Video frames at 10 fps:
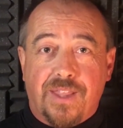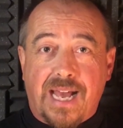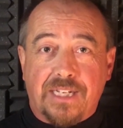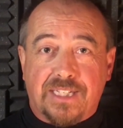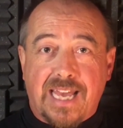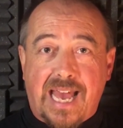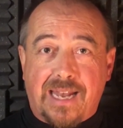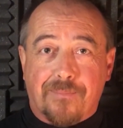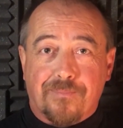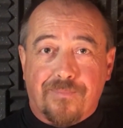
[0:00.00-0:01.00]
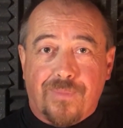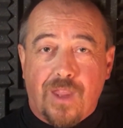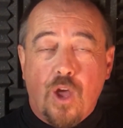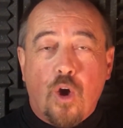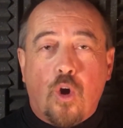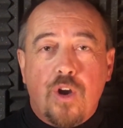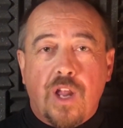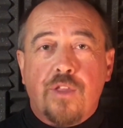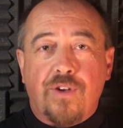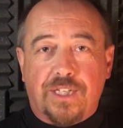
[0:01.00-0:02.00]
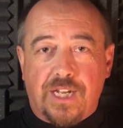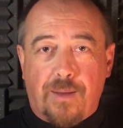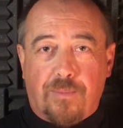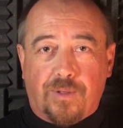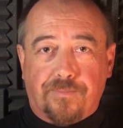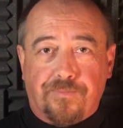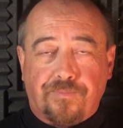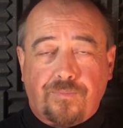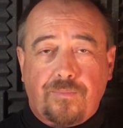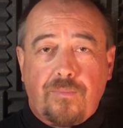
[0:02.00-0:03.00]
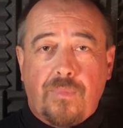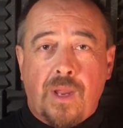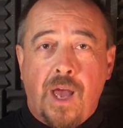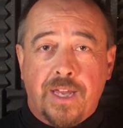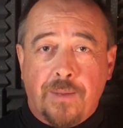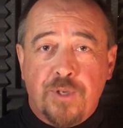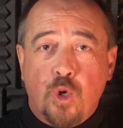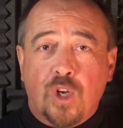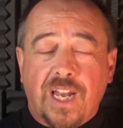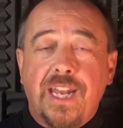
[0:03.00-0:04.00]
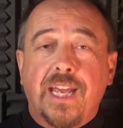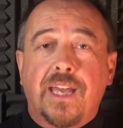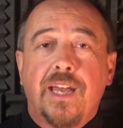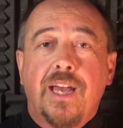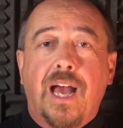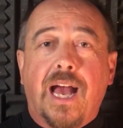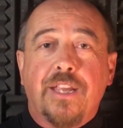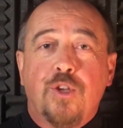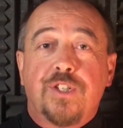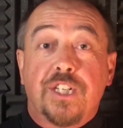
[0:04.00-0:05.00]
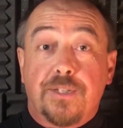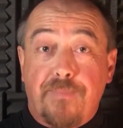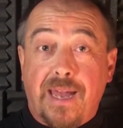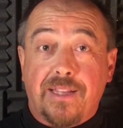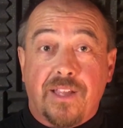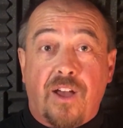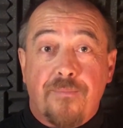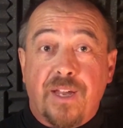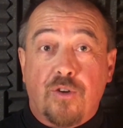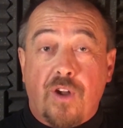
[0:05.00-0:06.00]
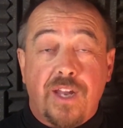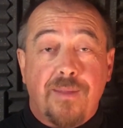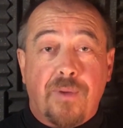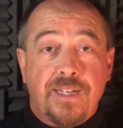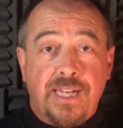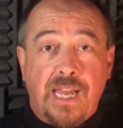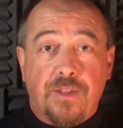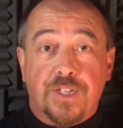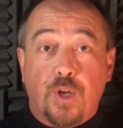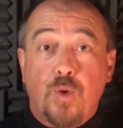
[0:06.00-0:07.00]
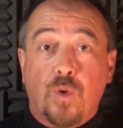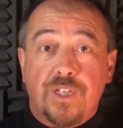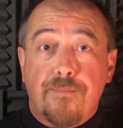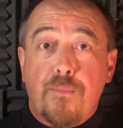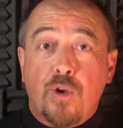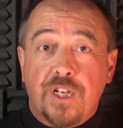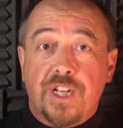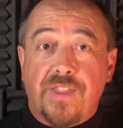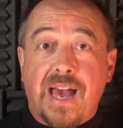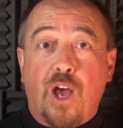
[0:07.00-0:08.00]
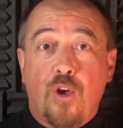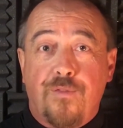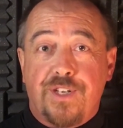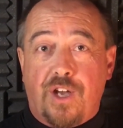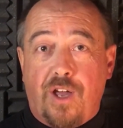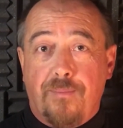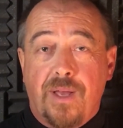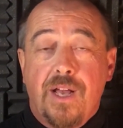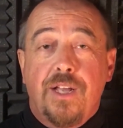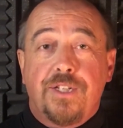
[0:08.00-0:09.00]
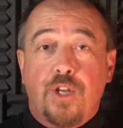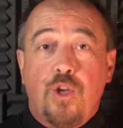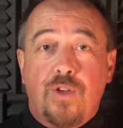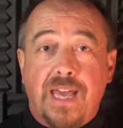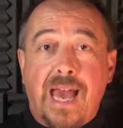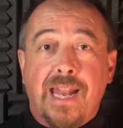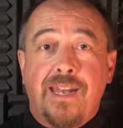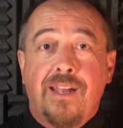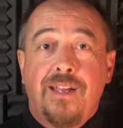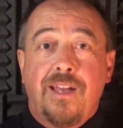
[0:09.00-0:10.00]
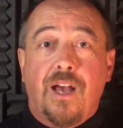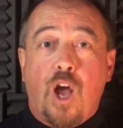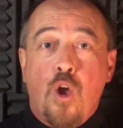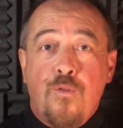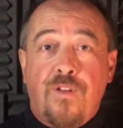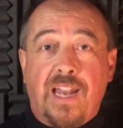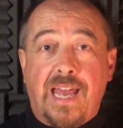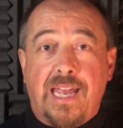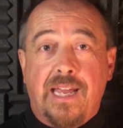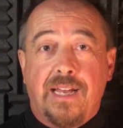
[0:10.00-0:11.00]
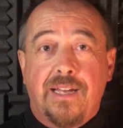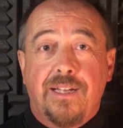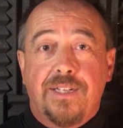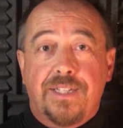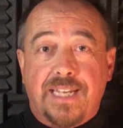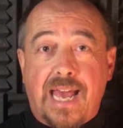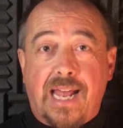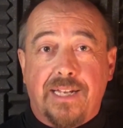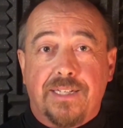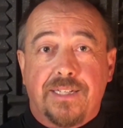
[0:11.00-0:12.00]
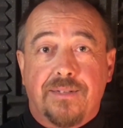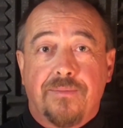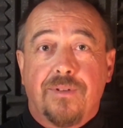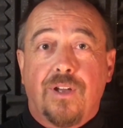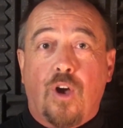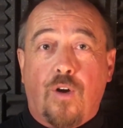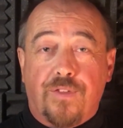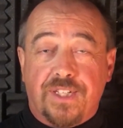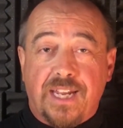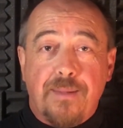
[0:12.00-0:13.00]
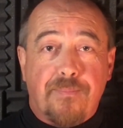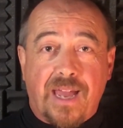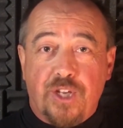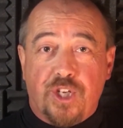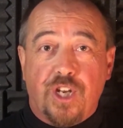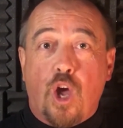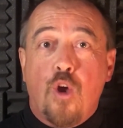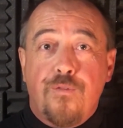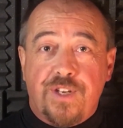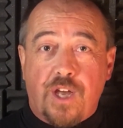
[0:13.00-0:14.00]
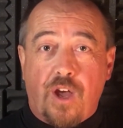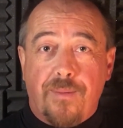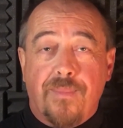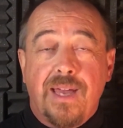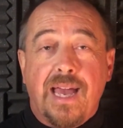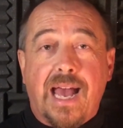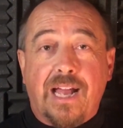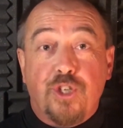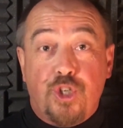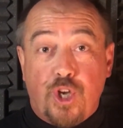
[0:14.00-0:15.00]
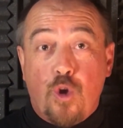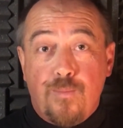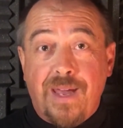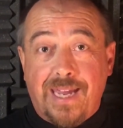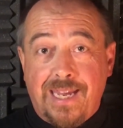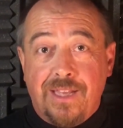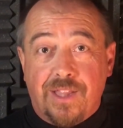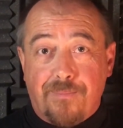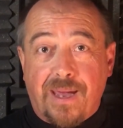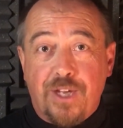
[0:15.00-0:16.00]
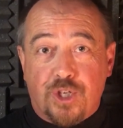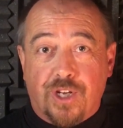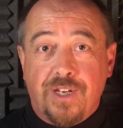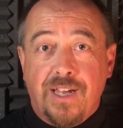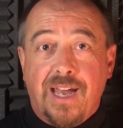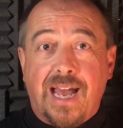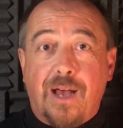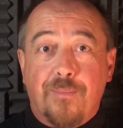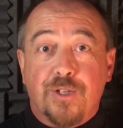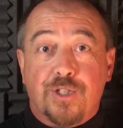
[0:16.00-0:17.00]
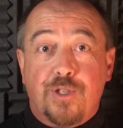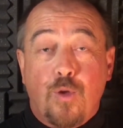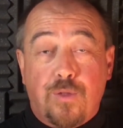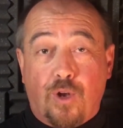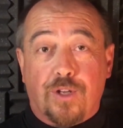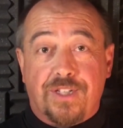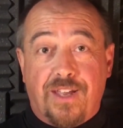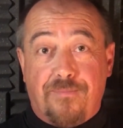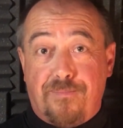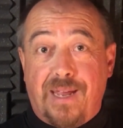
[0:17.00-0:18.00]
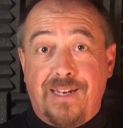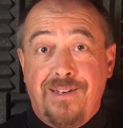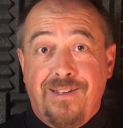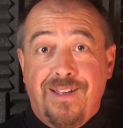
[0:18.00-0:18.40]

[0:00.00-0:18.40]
that scan. Or another example, I come to your clinic and you suspect that I've been grinding my teeth, so you want to monitor that over time. So you can overlay scans of the same patient over time and show me, the patient, how much tooth loss there's been